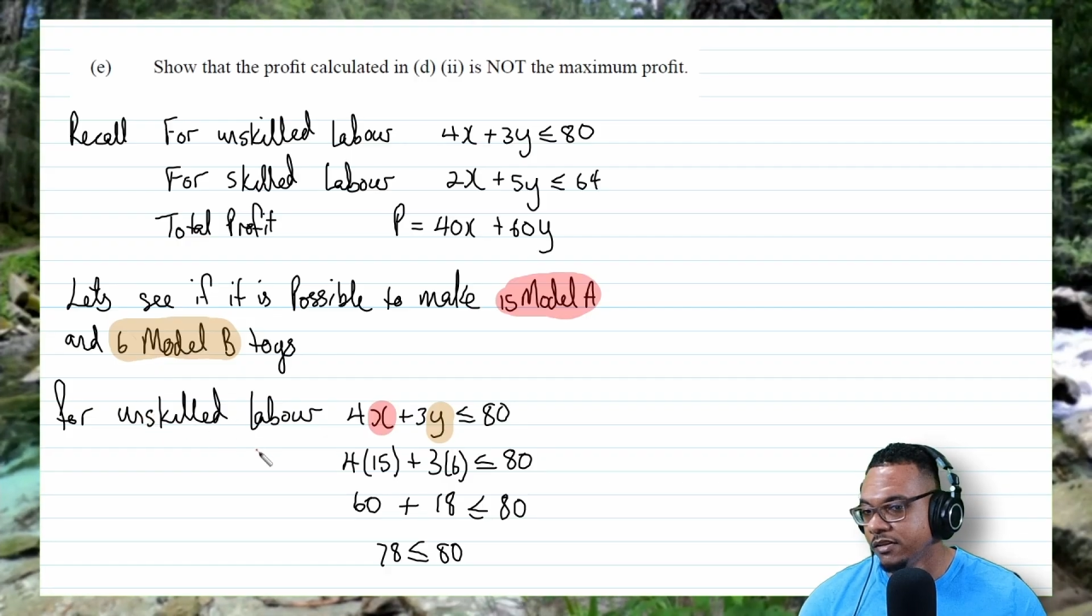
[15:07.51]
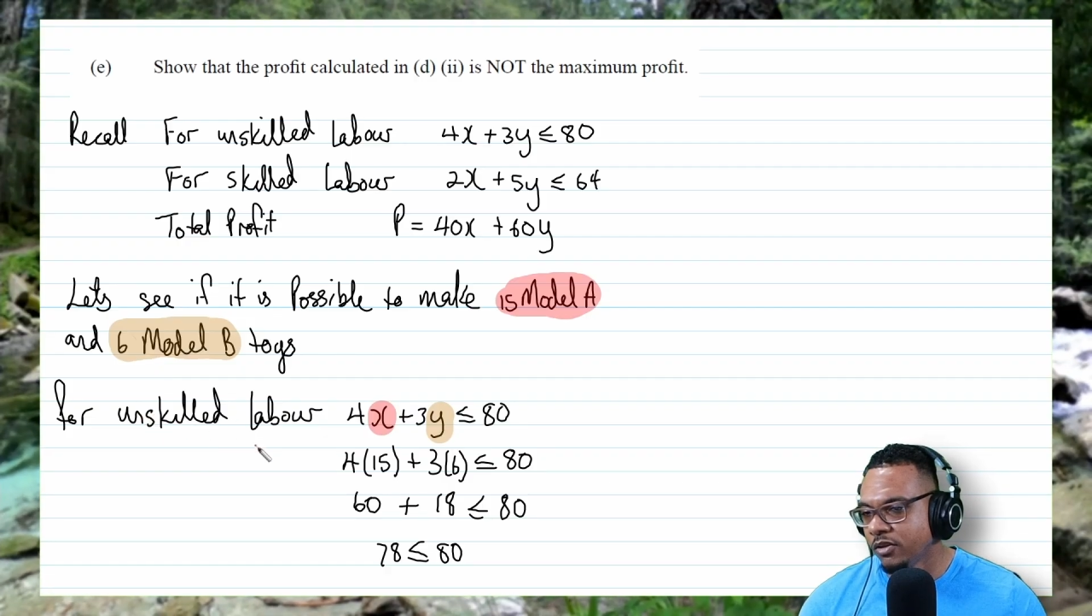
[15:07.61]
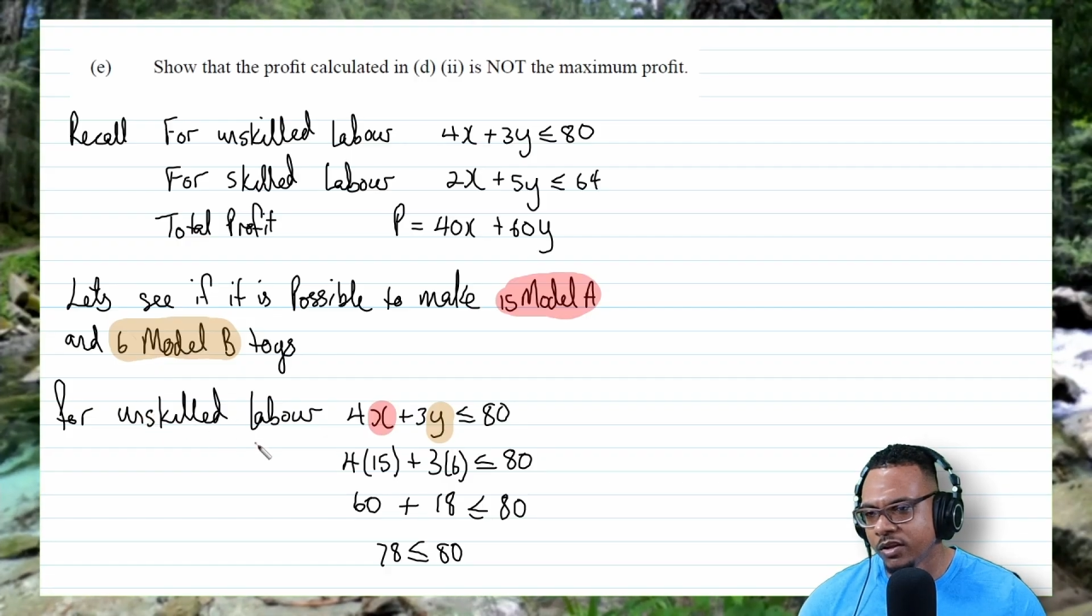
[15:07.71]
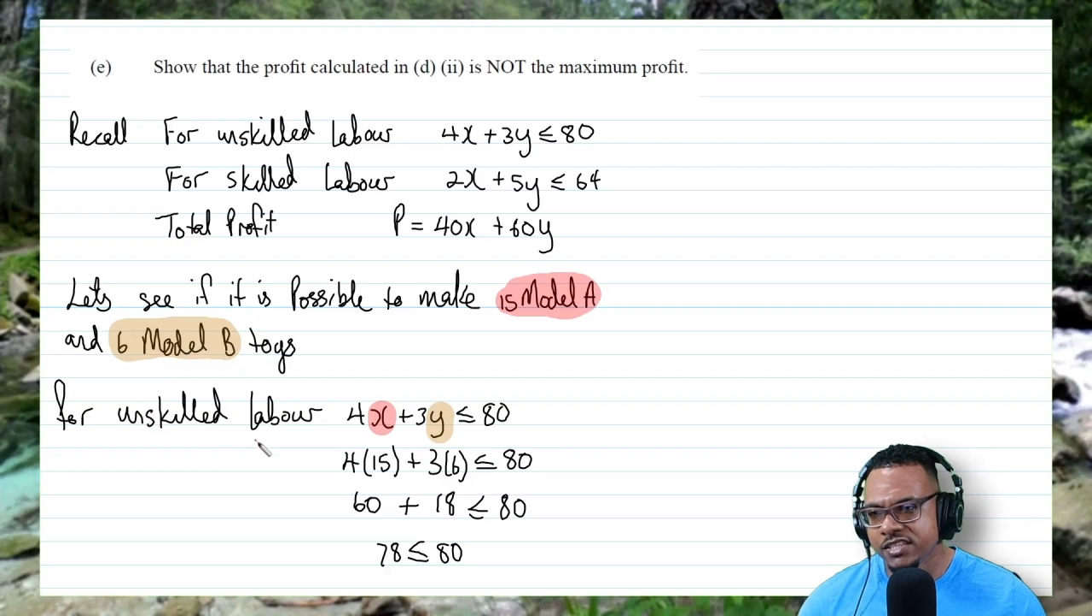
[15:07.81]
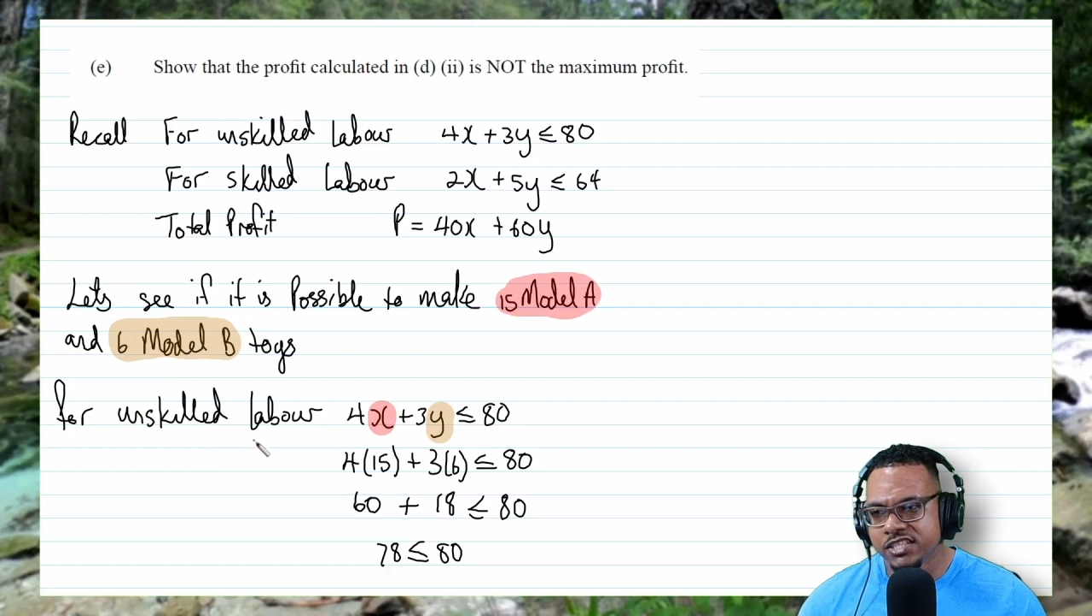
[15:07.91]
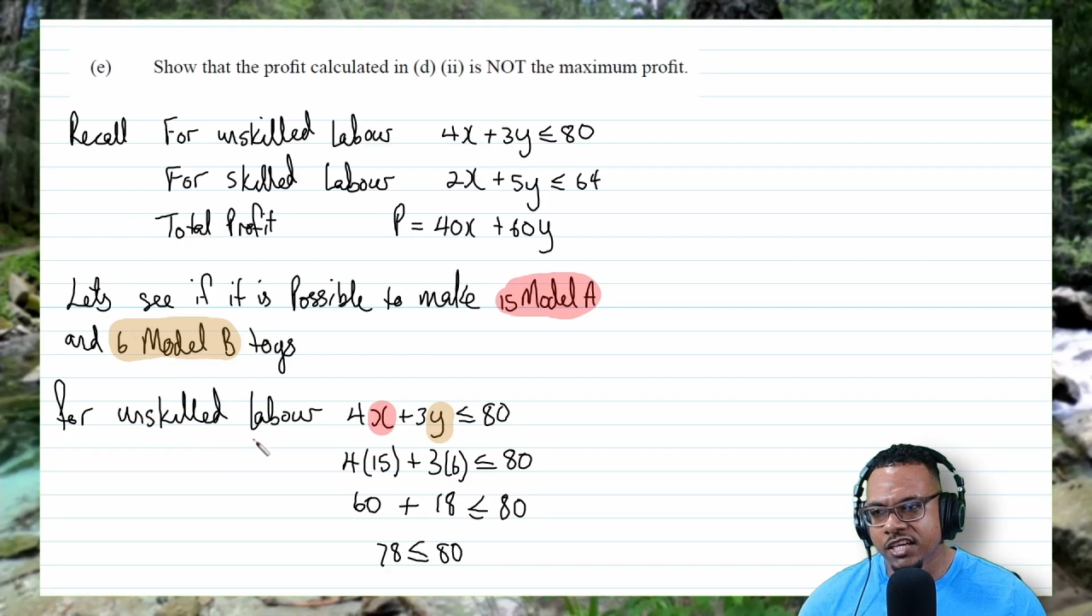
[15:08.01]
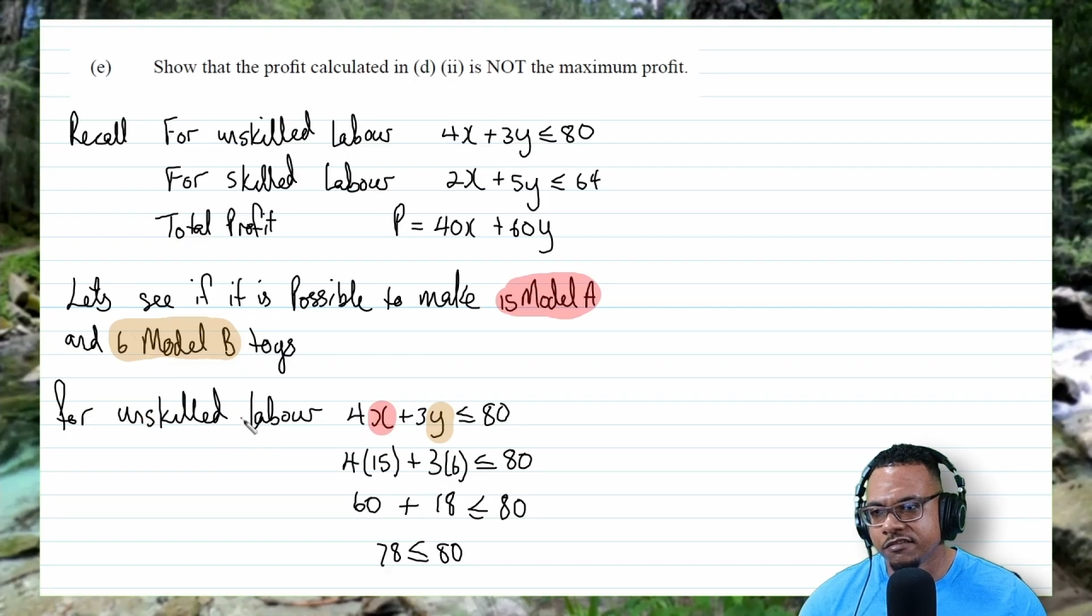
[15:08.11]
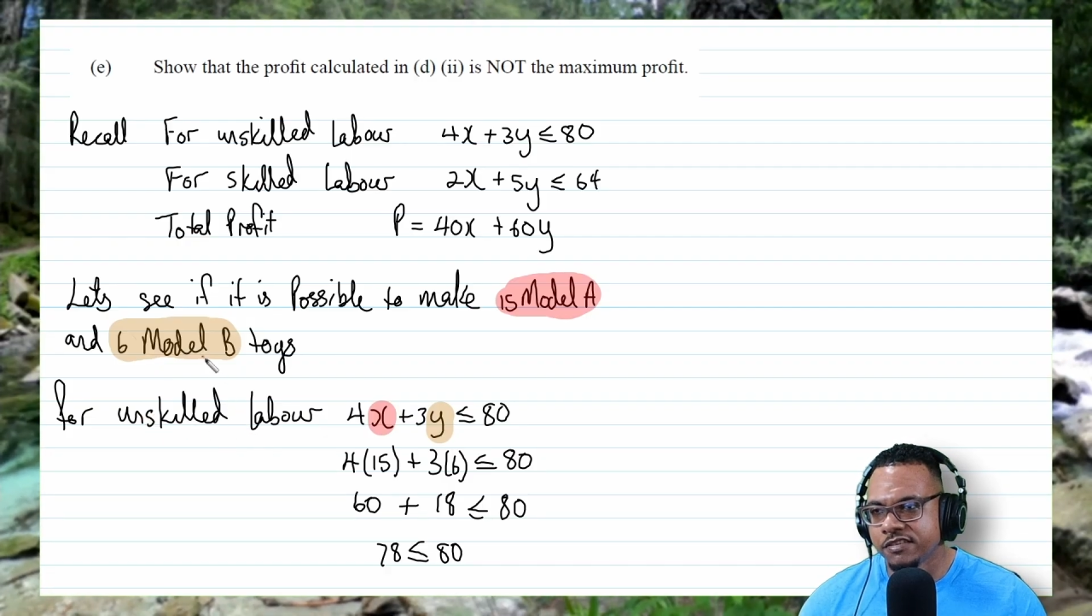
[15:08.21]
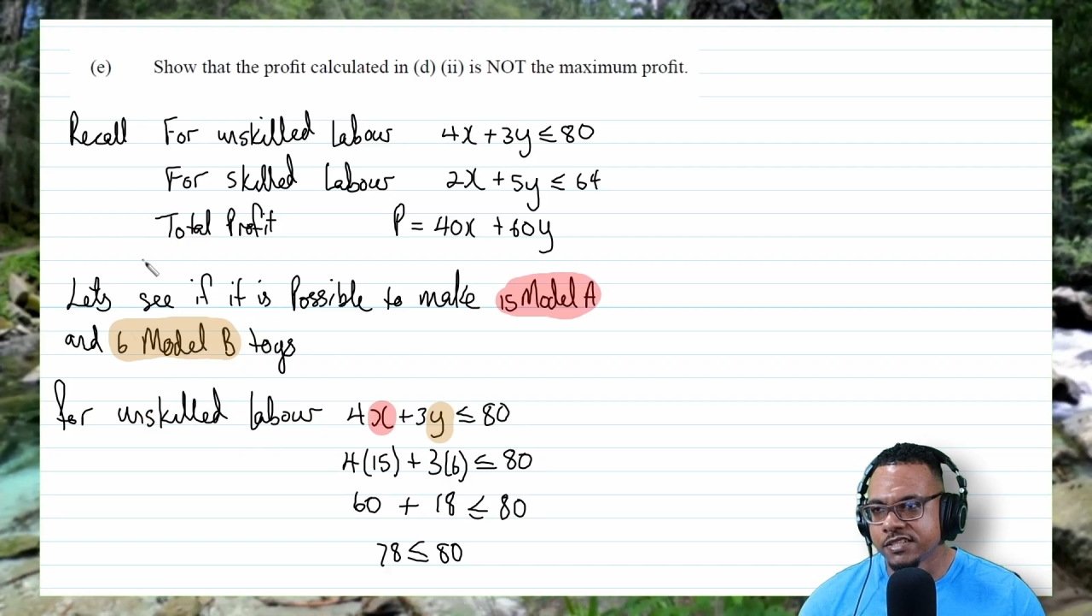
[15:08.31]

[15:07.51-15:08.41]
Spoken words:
Now let's check for